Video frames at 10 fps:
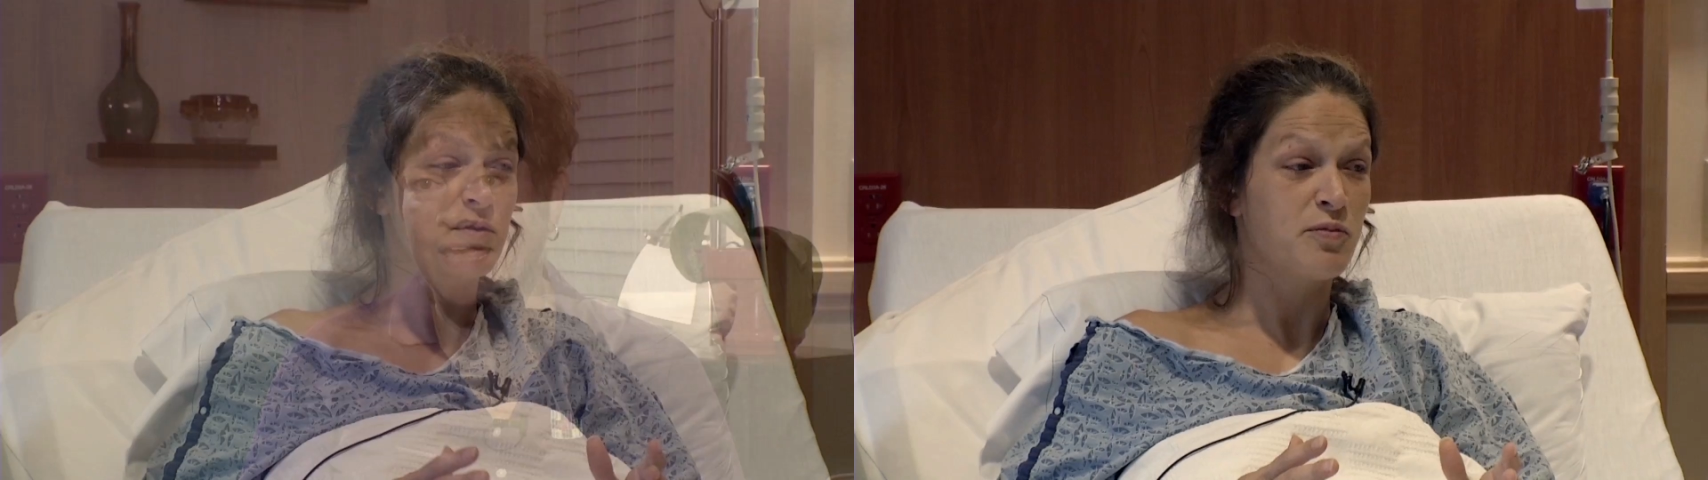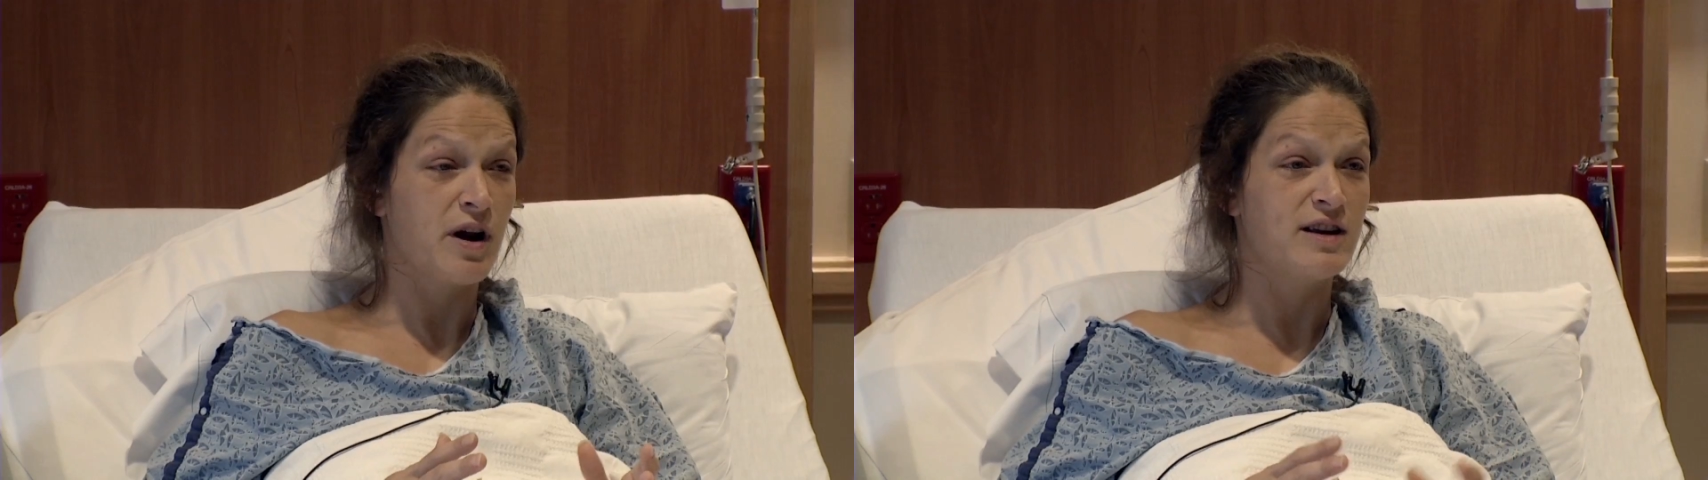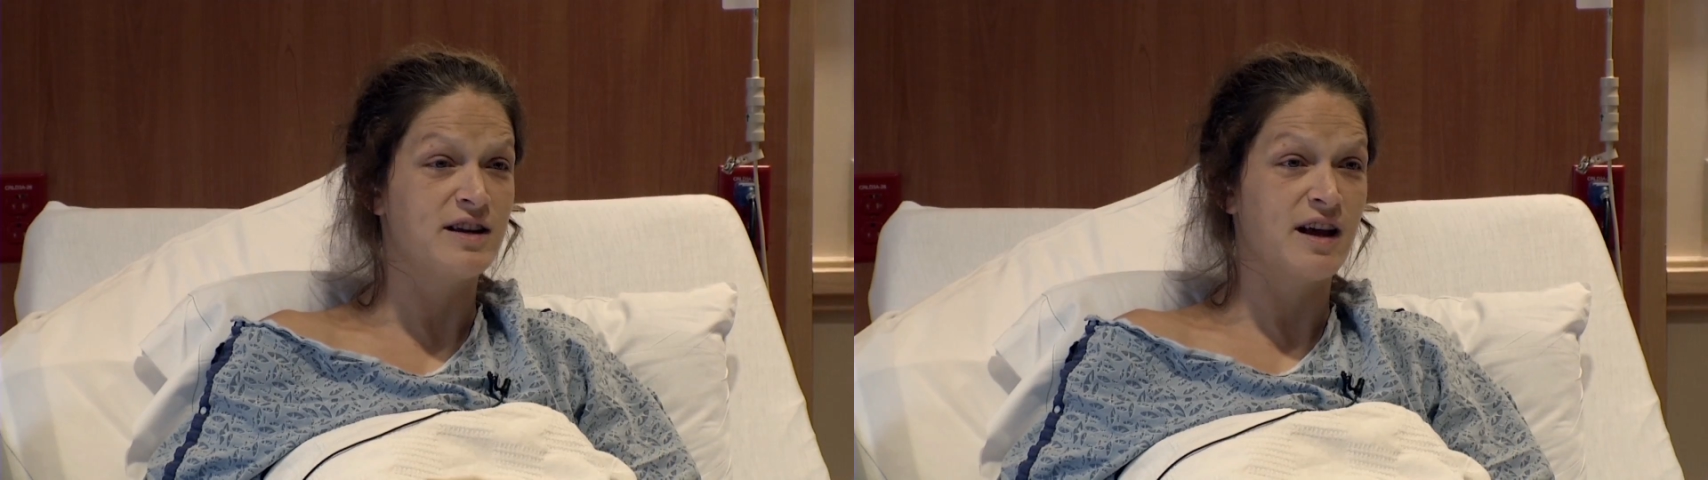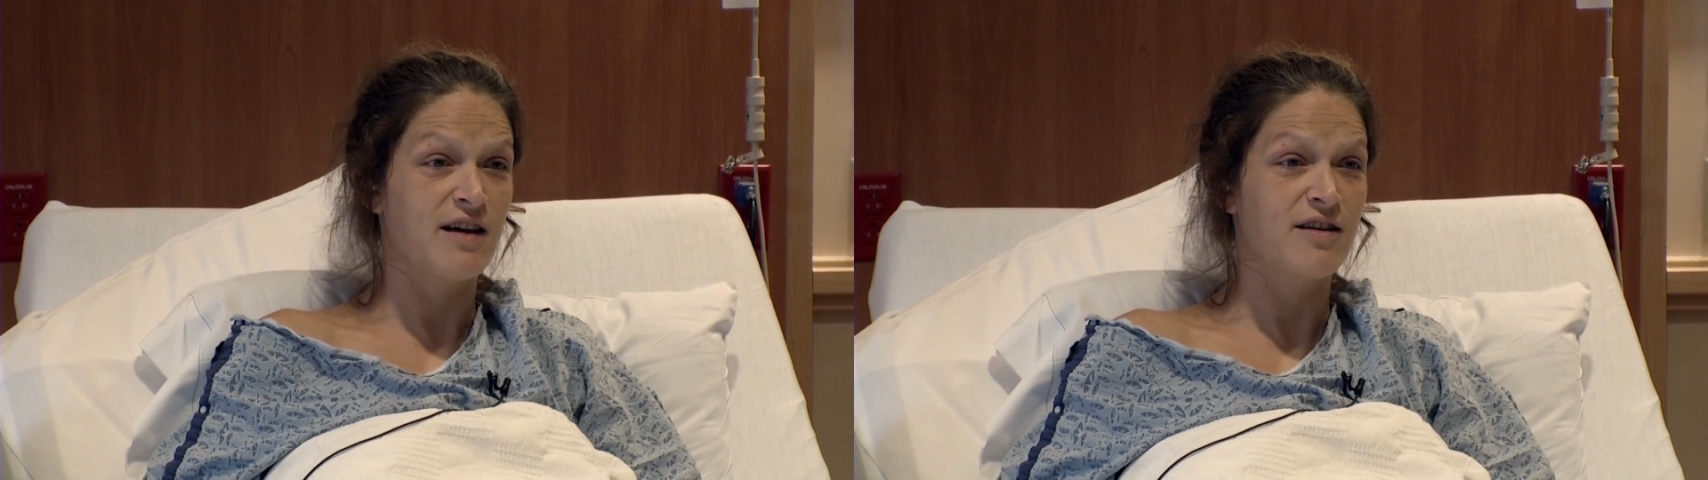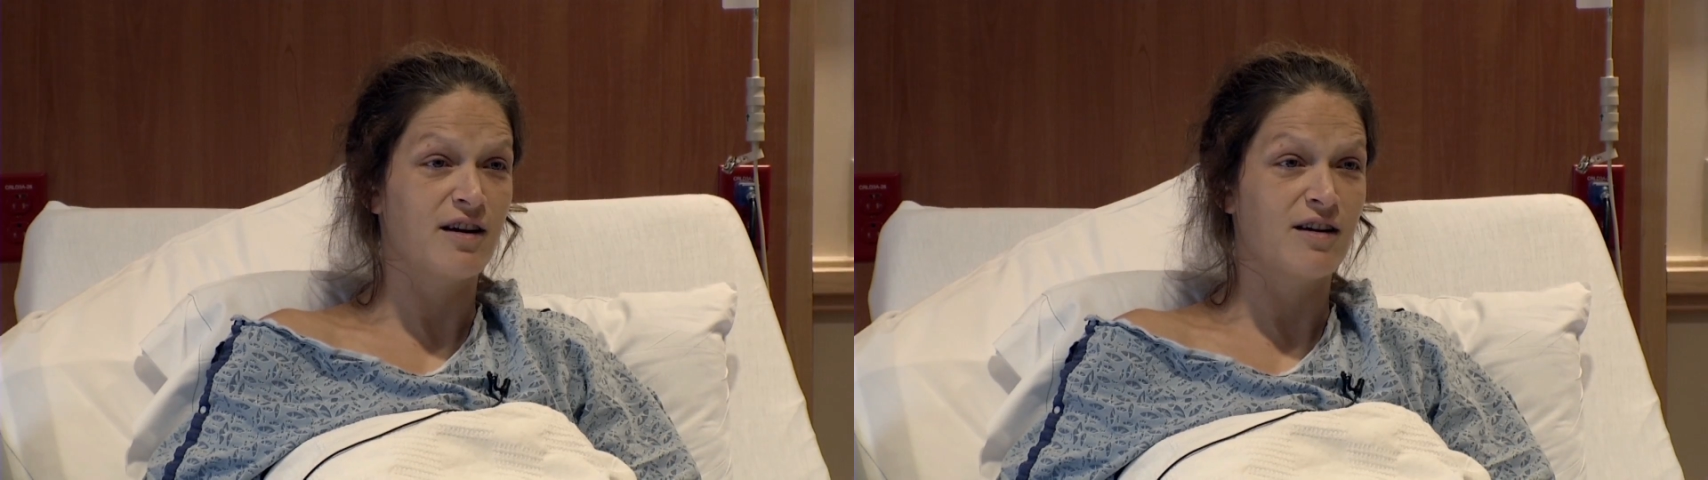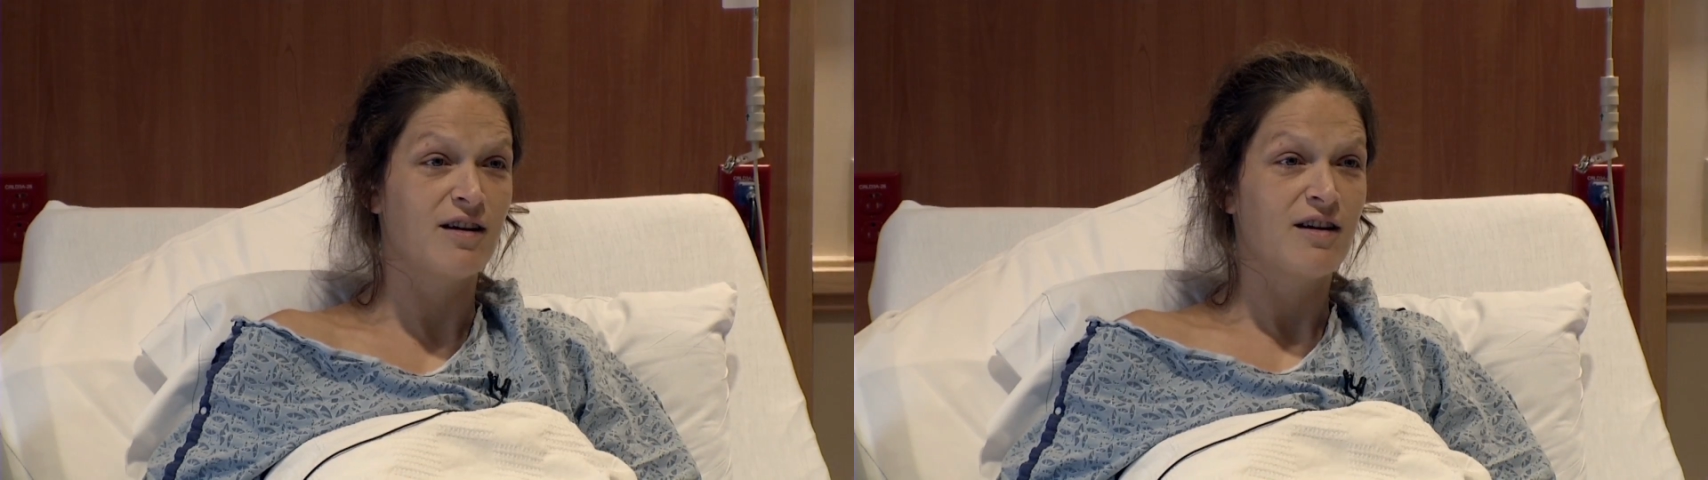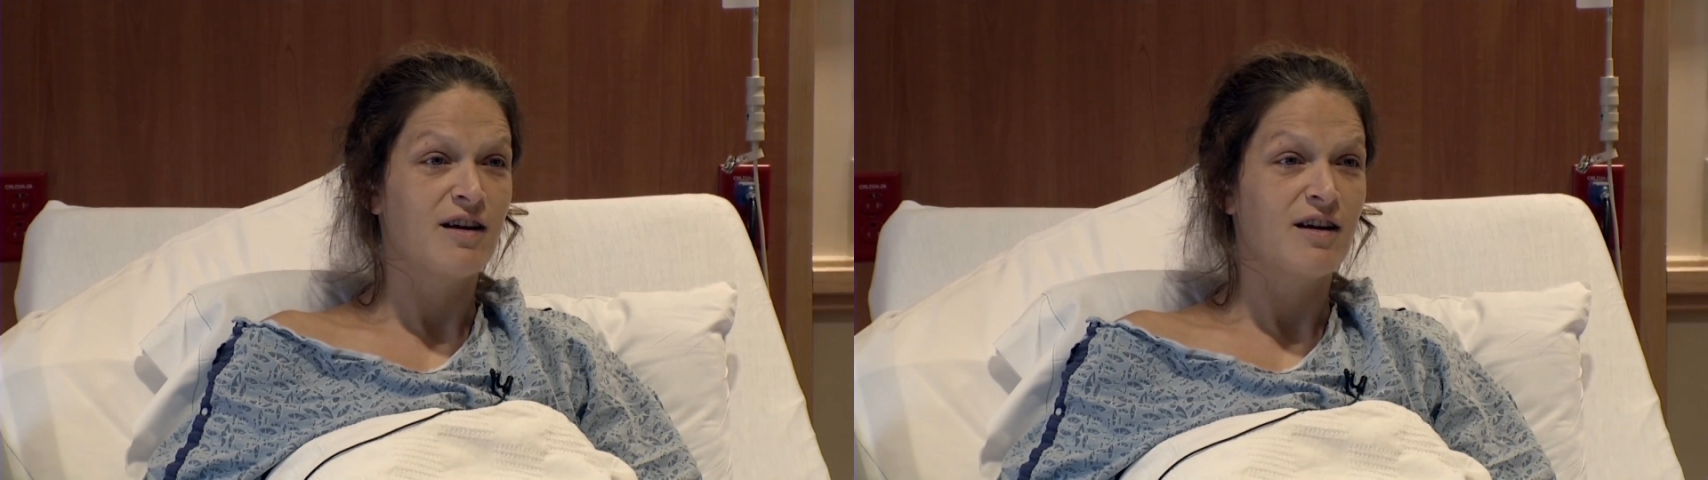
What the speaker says: We prayed together,